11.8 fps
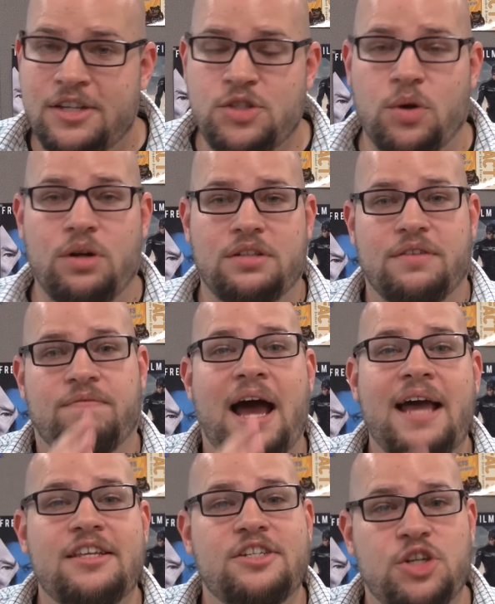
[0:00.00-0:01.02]
So it'll
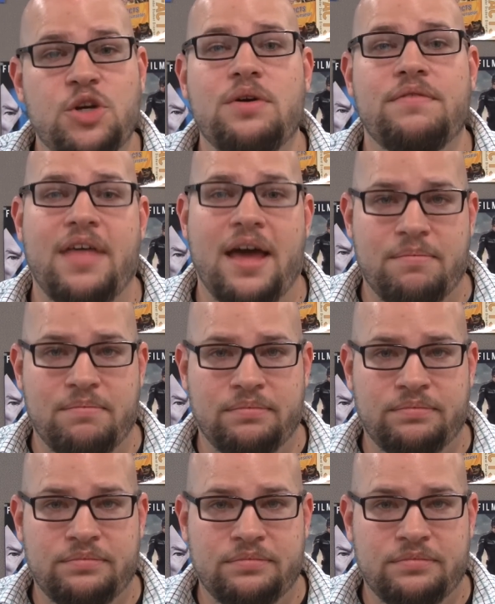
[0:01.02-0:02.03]
divide the two of them,
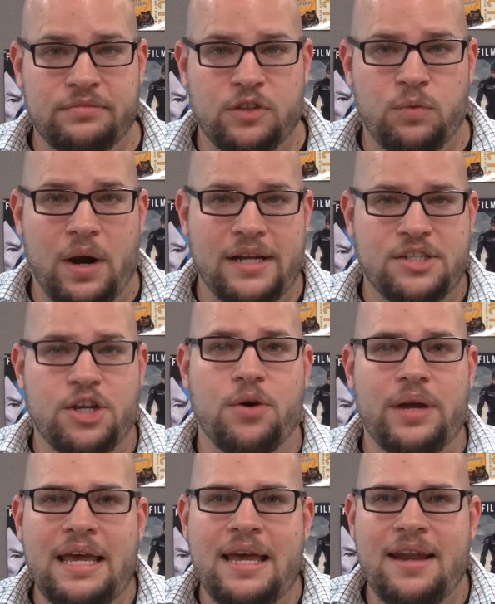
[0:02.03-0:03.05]
right?
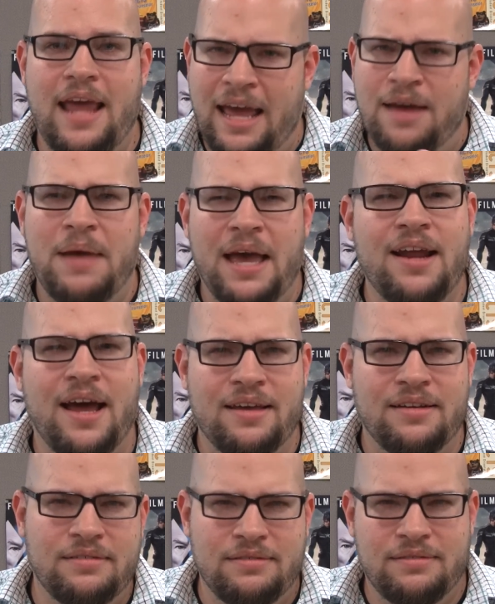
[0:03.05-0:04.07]
So in Ant Man,
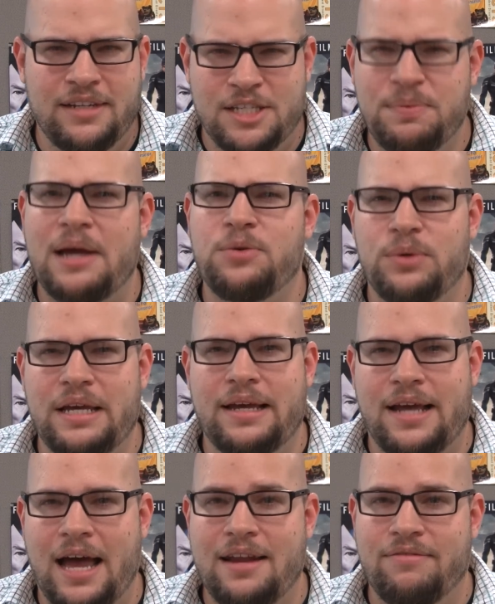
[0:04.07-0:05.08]
I expect we'll
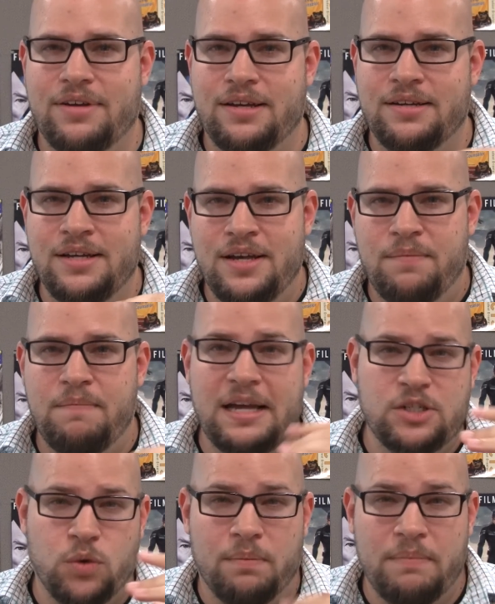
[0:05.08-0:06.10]
get kind of a
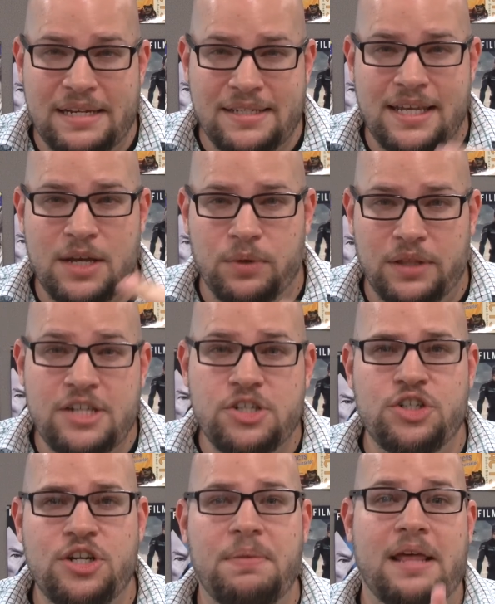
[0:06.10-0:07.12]
mentor mentee
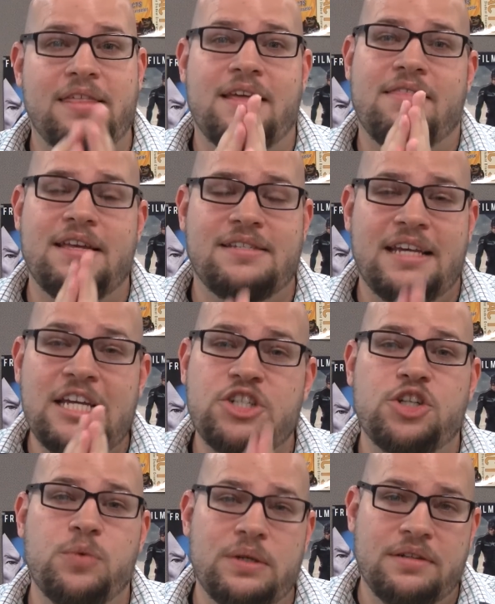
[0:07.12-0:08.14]
relationship, and I think this
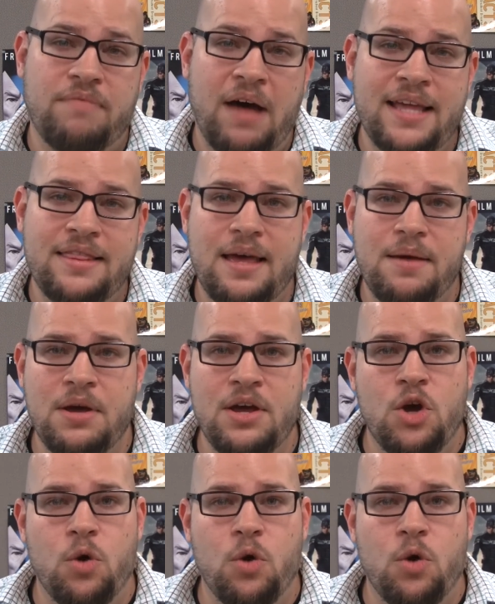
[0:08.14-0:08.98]
issue will divide them.